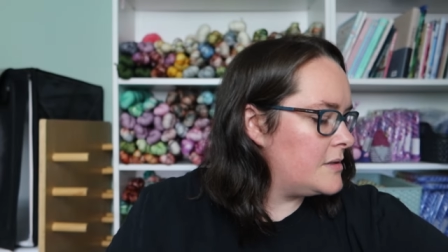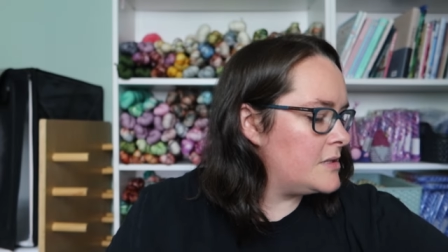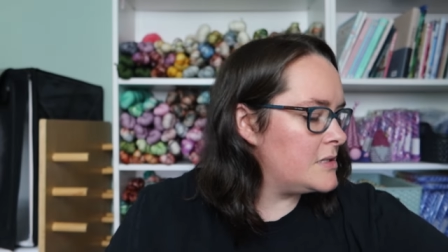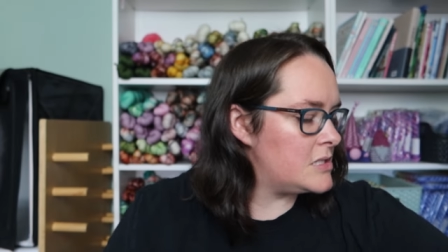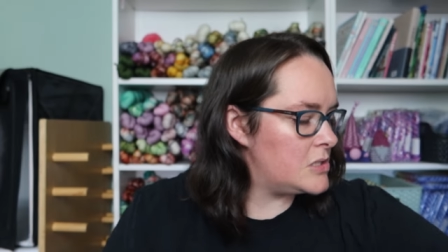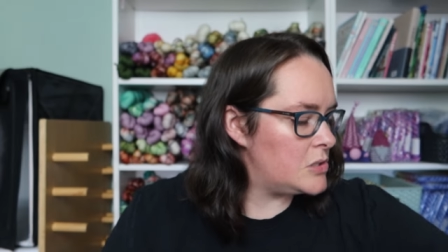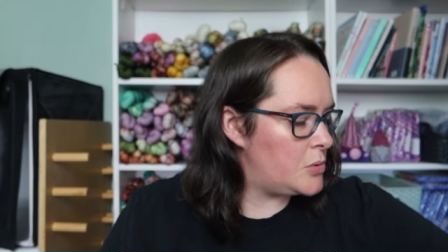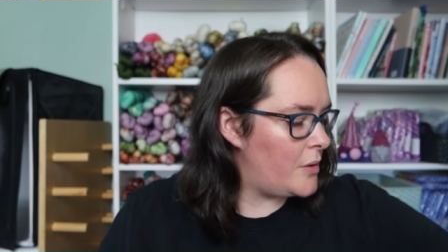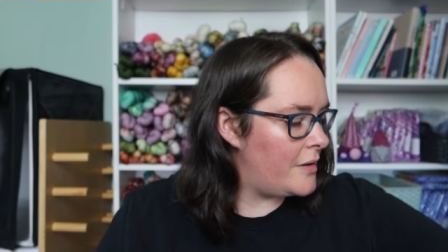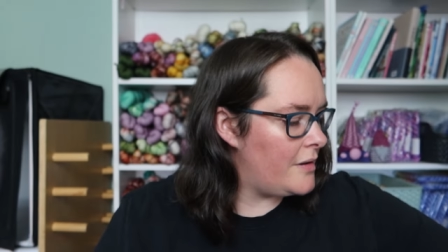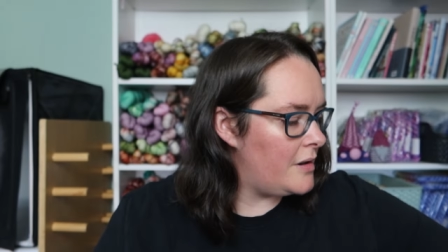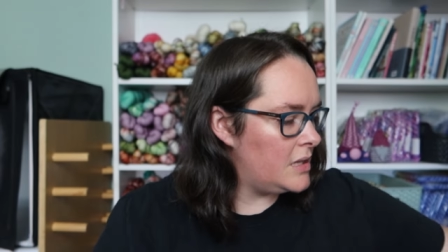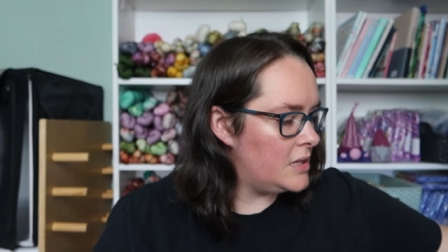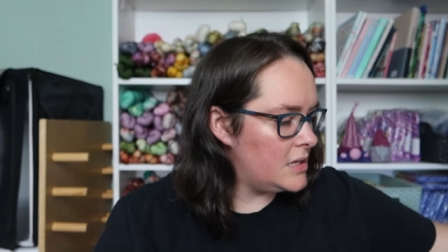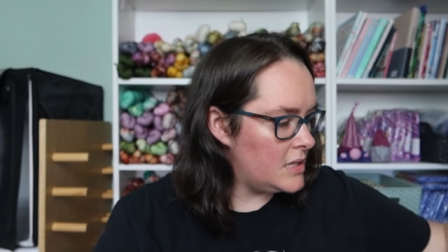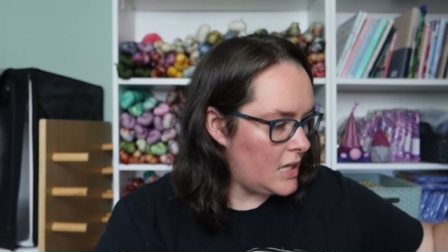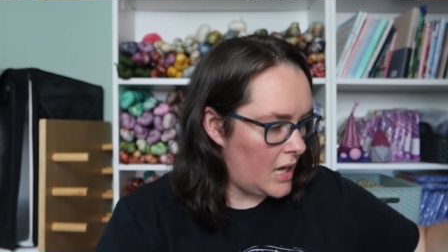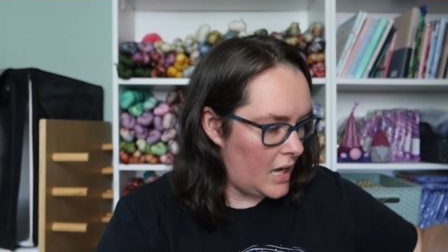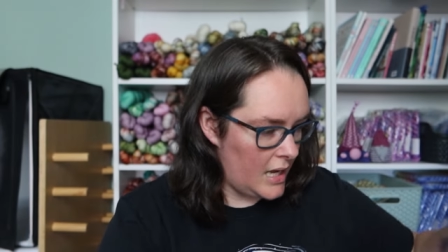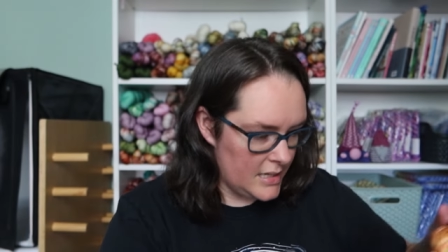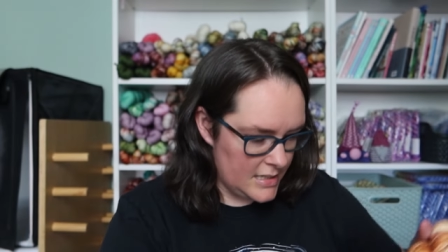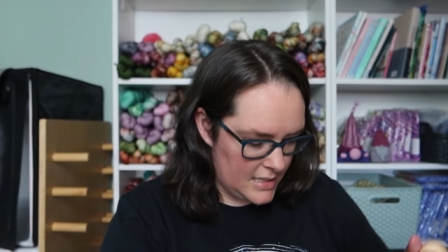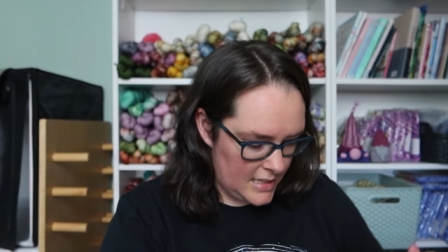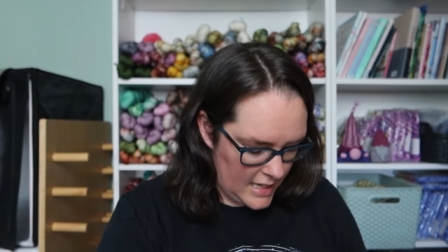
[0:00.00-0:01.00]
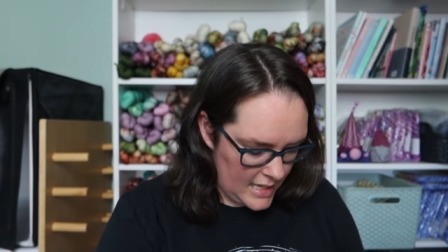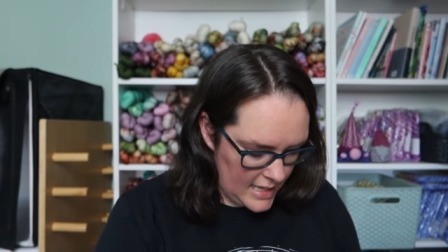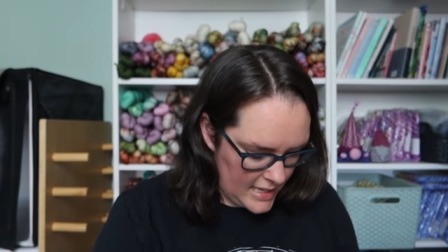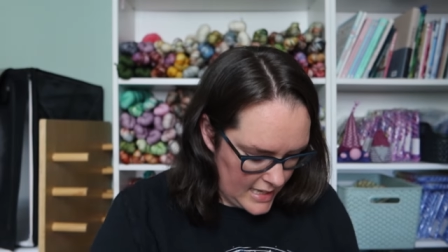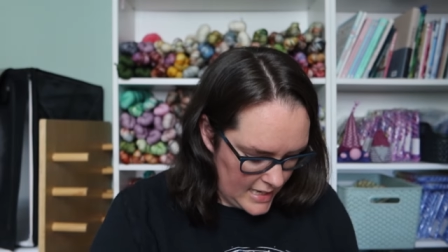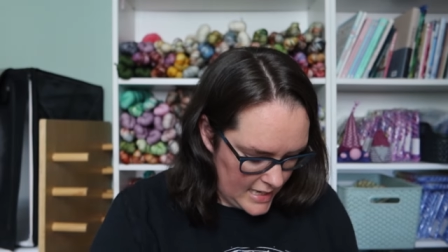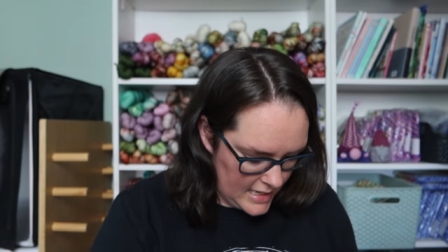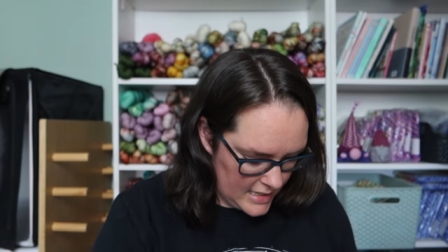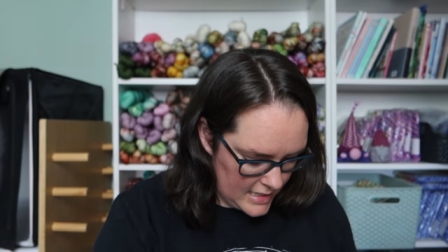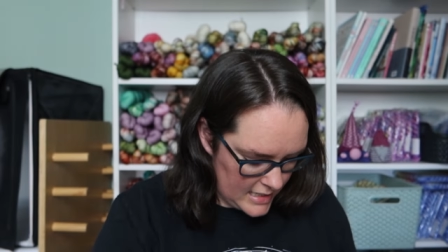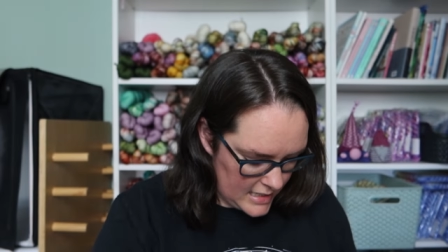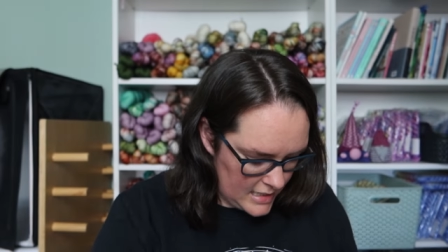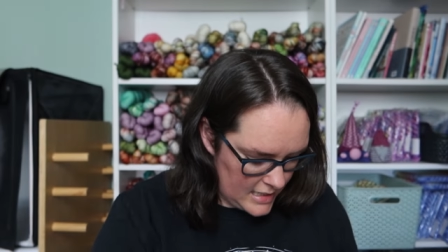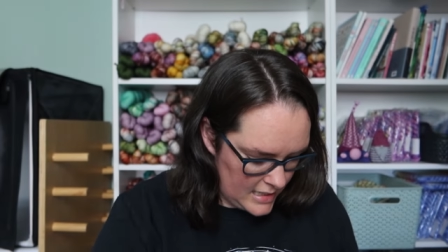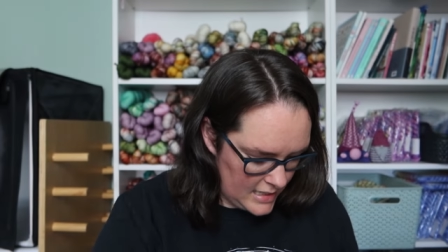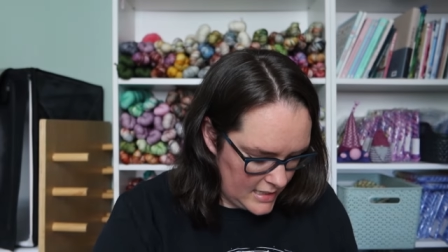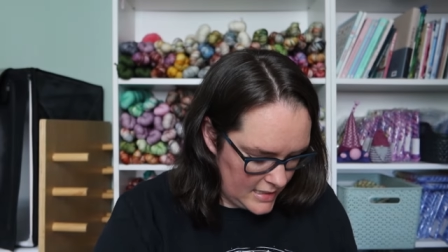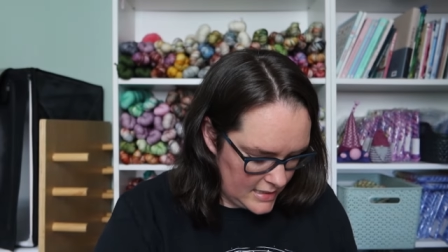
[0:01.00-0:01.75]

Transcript: Squirrel Nutkin,